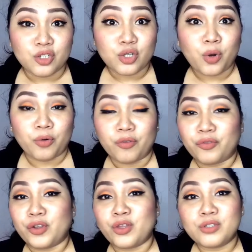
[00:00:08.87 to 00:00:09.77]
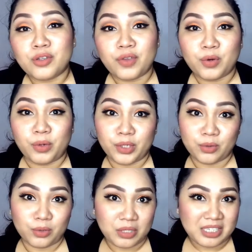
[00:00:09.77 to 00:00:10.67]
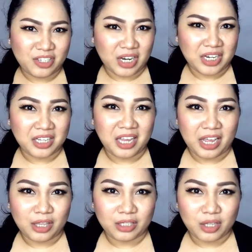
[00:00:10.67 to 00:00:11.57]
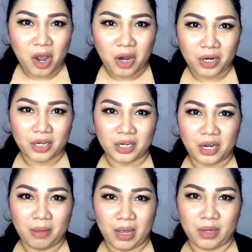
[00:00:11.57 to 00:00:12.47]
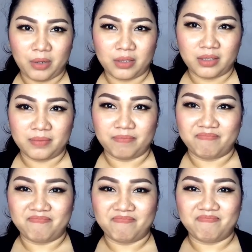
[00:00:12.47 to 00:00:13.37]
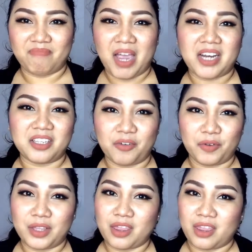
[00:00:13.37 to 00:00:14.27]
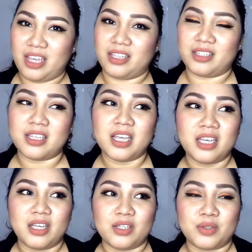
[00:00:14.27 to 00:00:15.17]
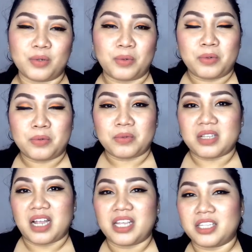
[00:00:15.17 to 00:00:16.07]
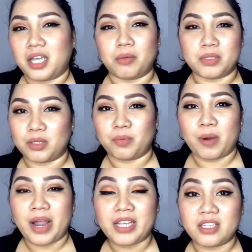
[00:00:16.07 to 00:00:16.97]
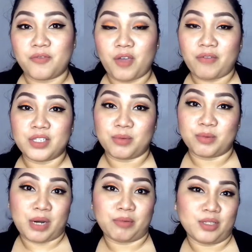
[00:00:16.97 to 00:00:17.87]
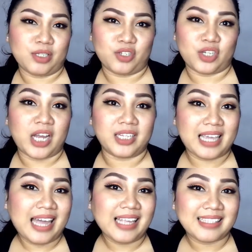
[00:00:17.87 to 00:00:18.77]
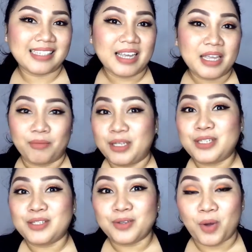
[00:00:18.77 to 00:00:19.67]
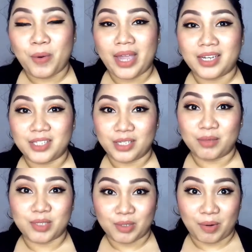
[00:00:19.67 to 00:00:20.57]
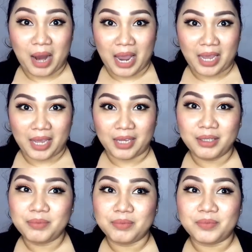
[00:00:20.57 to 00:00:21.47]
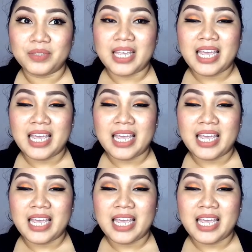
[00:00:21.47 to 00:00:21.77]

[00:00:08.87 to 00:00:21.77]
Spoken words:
So, for those of you who are new to this channel, I talk about many different things. So, sana hindi kayo ma-surprise. If you haven't subscribed to this channel yet, please do go ahead and subscribe.